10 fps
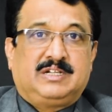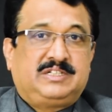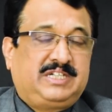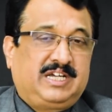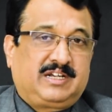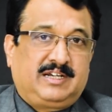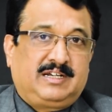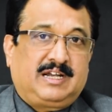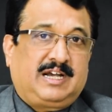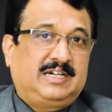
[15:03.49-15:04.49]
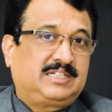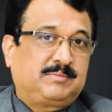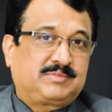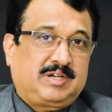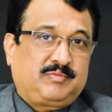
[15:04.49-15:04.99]
share it and
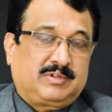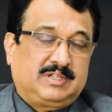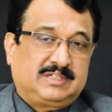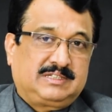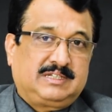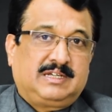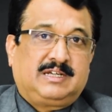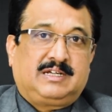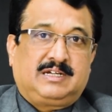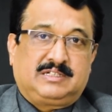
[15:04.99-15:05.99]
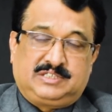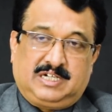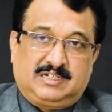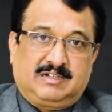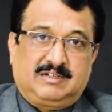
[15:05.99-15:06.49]
subscribe for this
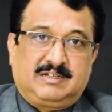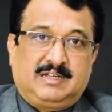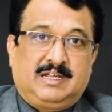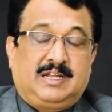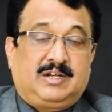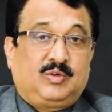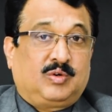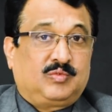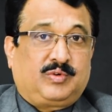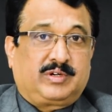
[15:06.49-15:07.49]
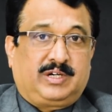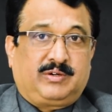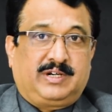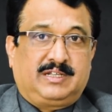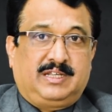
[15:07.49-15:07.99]
channel. Don't forget to
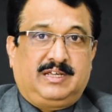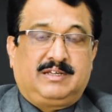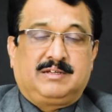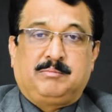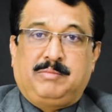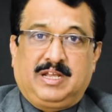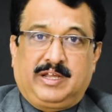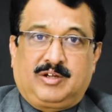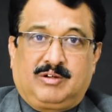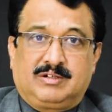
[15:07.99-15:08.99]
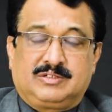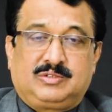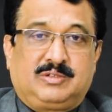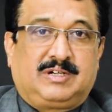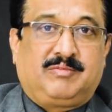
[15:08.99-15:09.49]
hit the bell icon
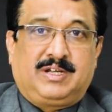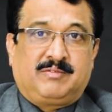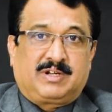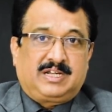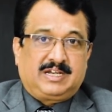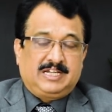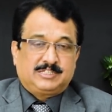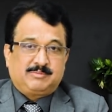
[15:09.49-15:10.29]
so that whenever I release